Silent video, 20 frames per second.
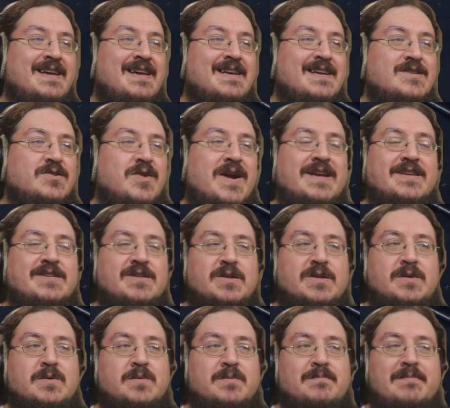Trying
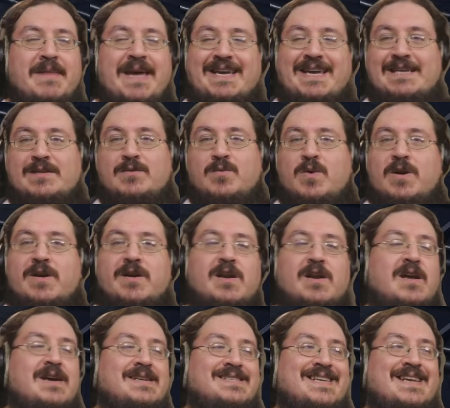to make it work
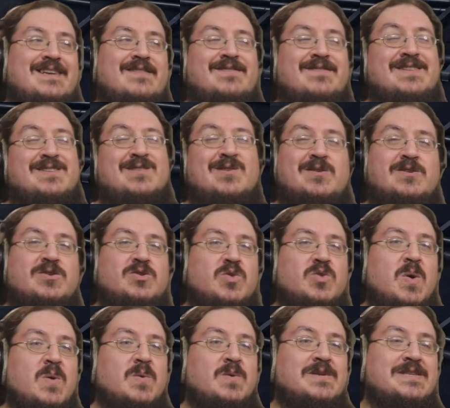alongside of a turret
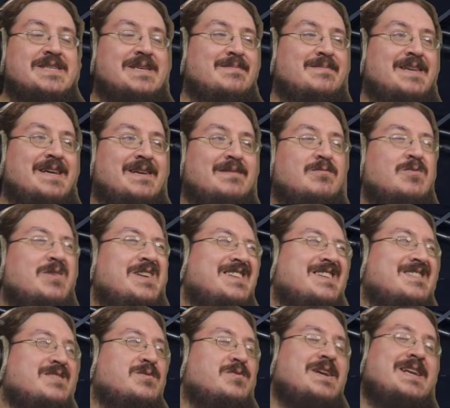drone or something
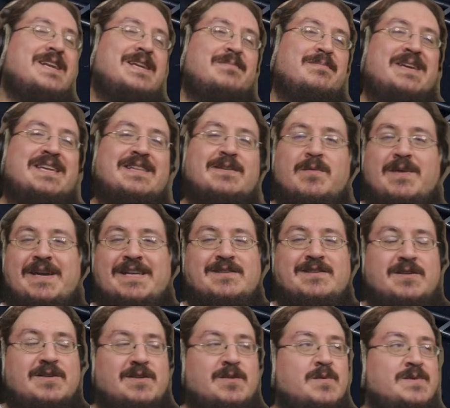wouldn't really be the way
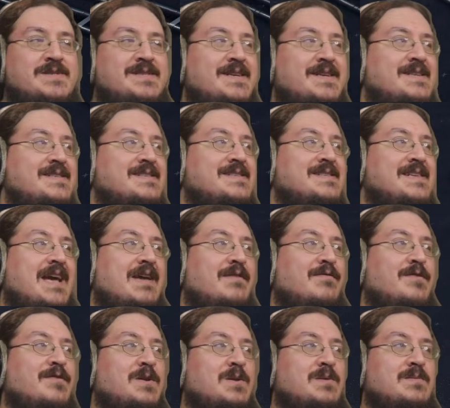to use this. I
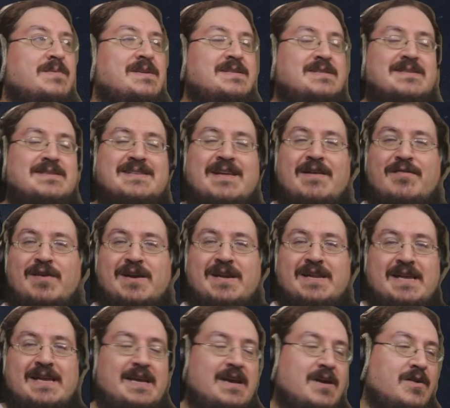feel this is
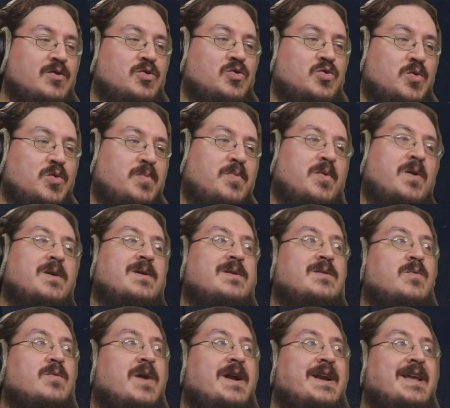definitely a group
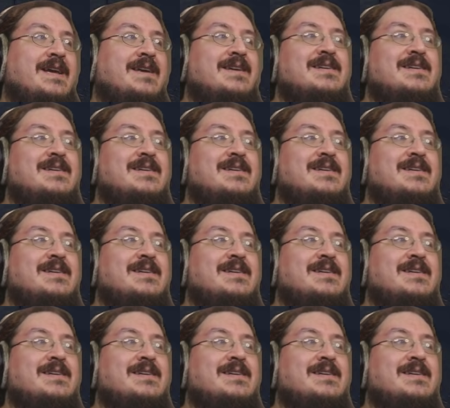running